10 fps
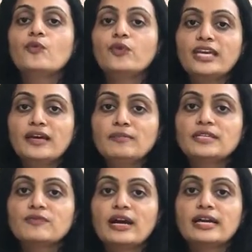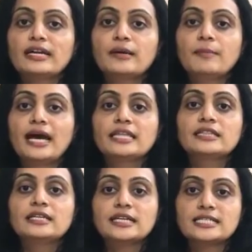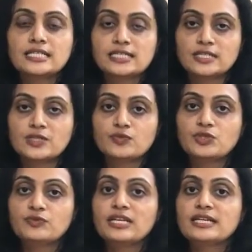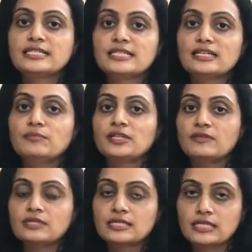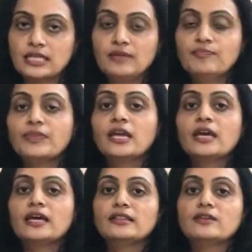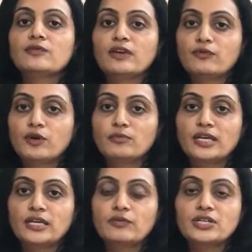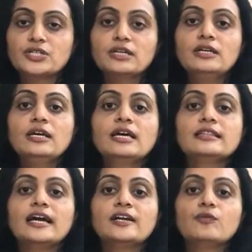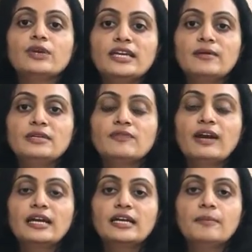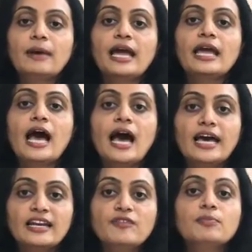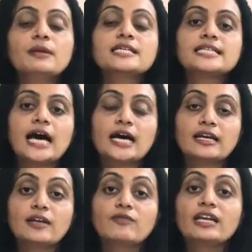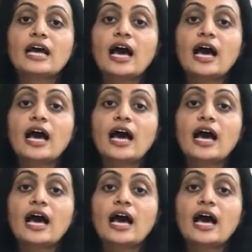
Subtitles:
Vm divided by the resistance, which we had seen previously in the waveform equation, that Vm divided by RF plus RL, where